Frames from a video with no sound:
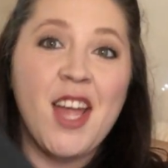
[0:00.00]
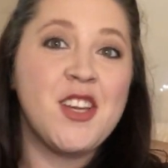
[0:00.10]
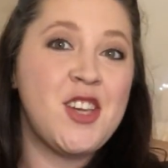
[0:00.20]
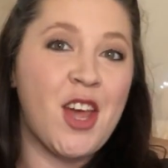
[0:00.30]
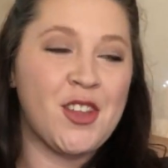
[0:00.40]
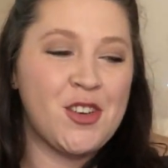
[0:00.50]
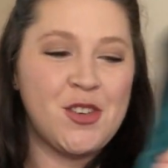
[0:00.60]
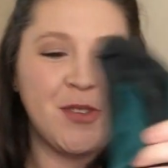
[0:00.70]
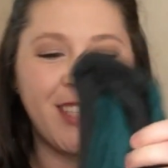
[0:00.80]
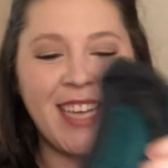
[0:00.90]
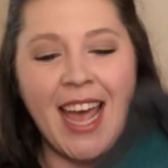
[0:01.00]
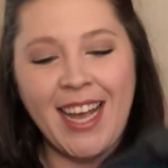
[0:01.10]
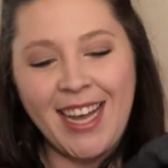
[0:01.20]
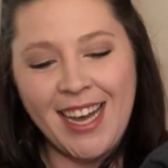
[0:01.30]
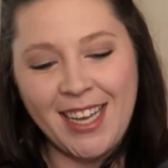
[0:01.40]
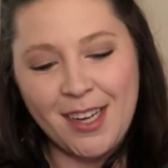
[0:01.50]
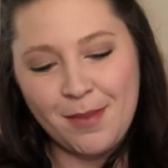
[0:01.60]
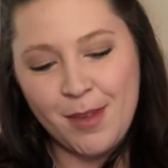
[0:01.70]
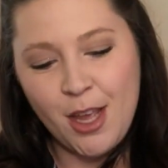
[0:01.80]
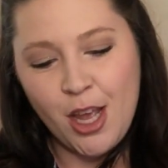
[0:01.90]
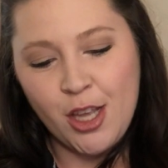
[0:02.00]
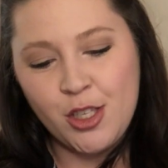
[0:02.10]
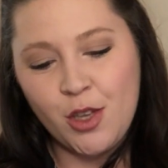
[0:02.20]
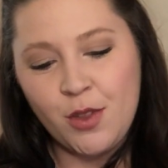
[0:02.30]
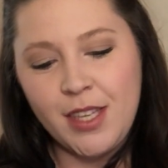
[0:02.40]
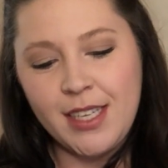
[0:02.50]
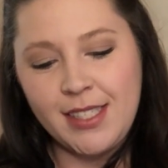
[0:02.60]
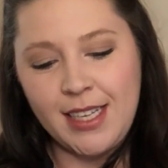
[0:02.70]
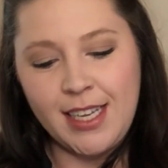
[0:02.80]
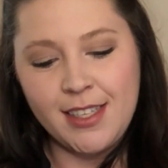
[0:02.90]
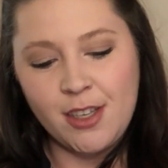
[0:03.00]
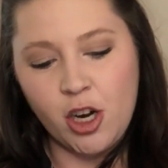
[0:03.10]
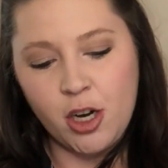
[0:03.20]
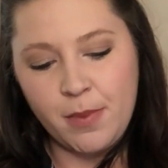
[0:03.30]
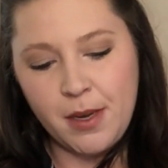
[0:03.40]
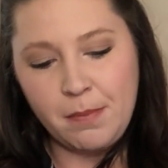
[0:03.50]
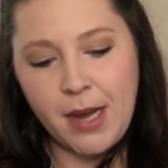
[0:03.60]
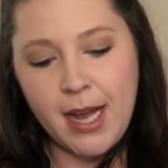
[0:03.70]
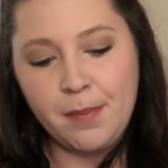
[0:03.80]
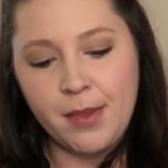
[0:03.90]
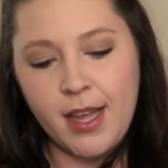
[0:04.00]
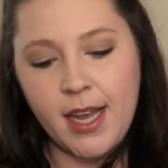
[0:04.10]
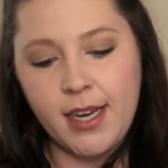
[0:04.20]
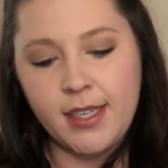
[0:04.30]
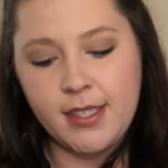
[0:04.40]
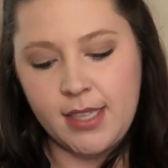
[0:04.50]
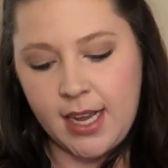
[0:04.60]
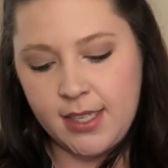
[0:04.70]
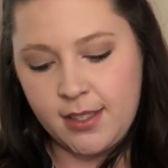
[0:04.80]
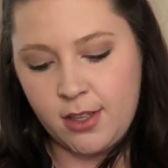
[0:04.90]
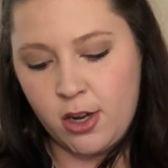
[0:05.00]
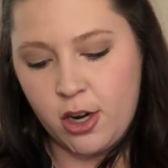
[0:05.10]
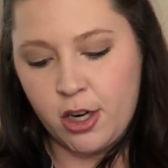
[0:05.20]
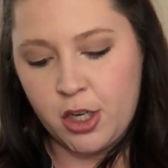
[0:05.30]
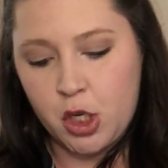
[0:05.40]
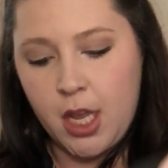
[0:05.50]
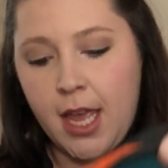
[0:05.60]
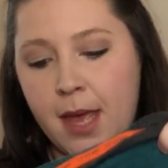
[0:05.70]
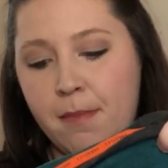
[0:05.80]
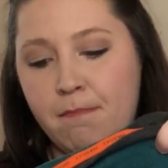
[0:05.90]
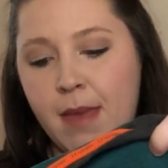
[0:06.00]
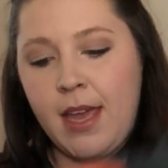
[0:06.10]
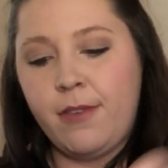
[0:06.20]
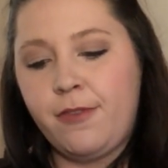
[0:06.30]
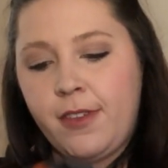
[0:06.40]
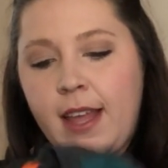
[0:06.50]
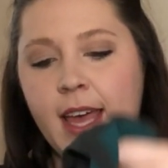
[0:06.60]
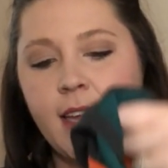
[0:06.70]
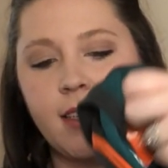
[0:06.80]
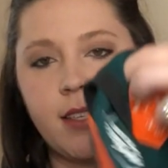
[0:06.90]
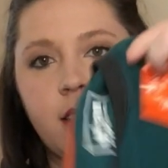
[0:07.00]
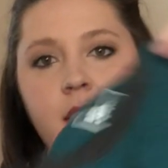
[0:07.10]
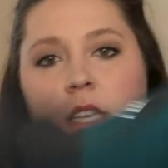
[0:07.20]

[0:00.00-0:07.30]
Another new with tag item. So this is Urban Pipeline, size large, Mayflex,